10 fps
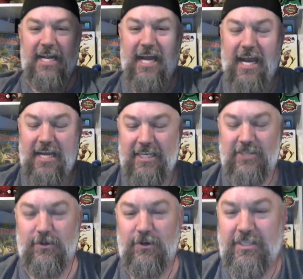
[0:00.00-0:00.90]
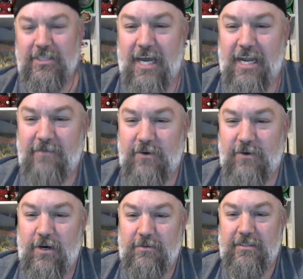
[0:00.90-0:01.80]
night, and Drew does not have a
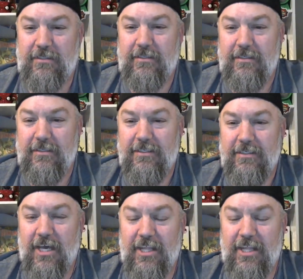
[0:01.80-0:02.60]
quote. So I think